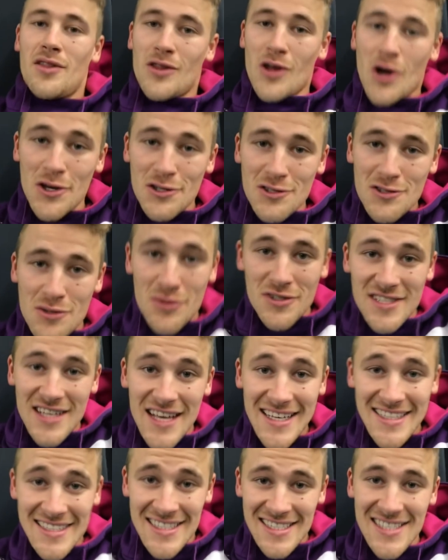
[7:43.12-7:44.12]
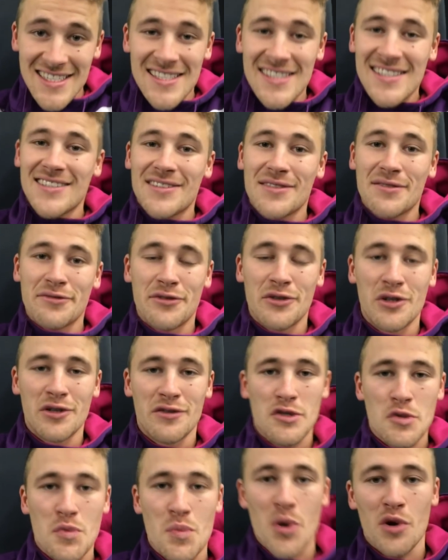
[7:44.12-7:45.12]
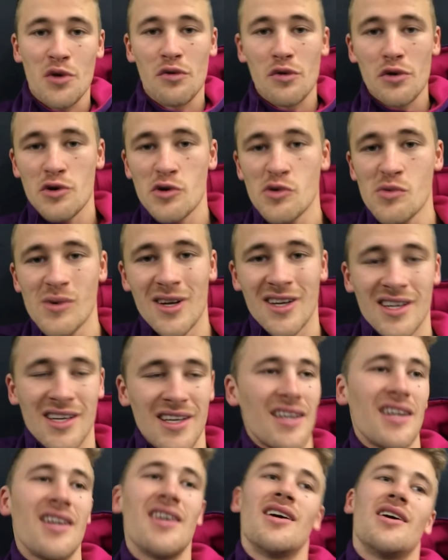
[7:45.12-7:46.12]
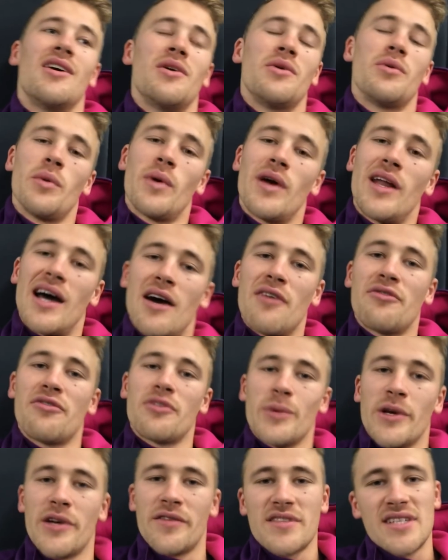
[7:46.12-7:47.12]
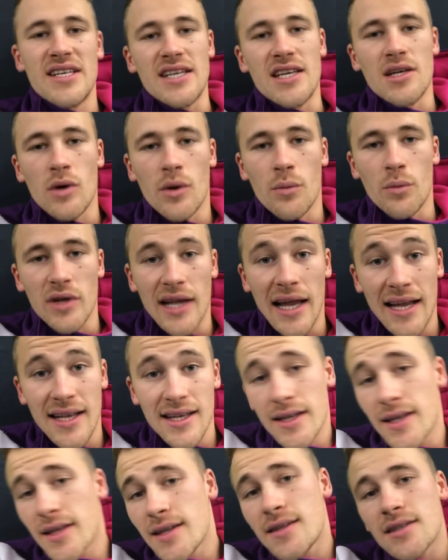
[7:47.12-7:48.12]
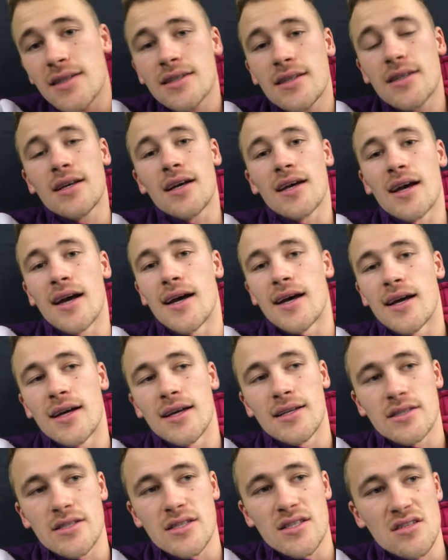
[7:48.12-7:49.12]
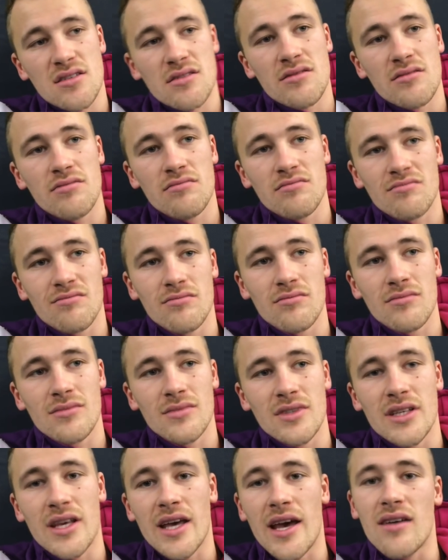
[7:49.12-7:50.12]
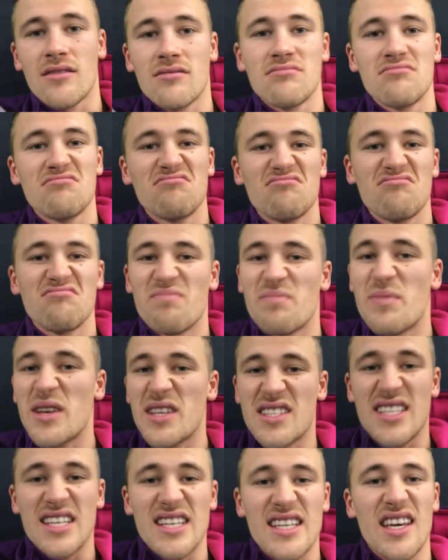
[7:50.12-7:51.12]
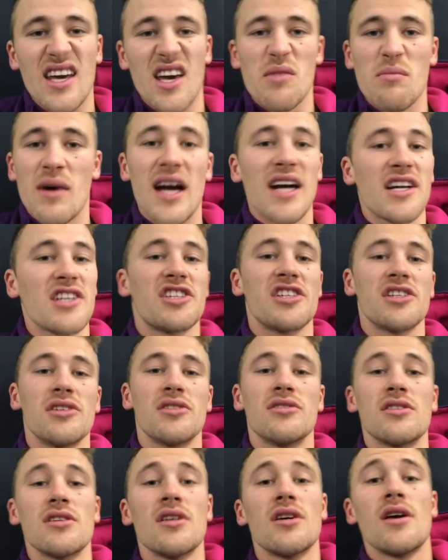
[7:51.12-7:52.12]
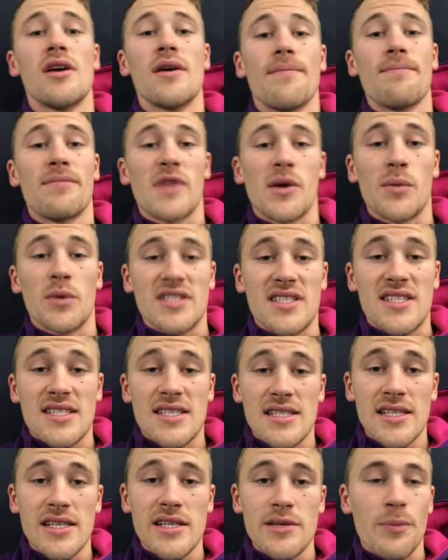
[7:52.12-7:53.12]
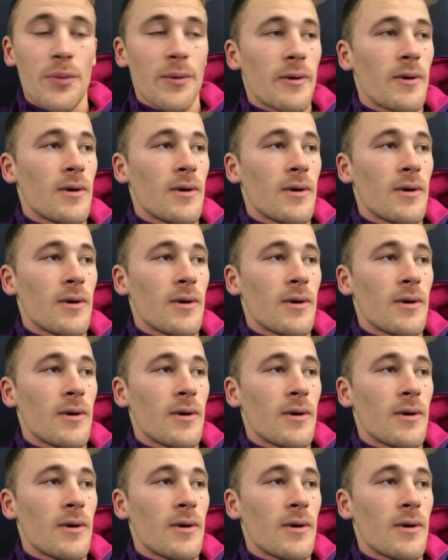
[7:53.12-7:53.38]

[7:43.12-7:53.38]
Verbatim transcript: the hostel was nice, 4 of us per room. We went out for a bit of tea when we landed, and yeah, a bit of tea, came back, chilled, then went to sleep.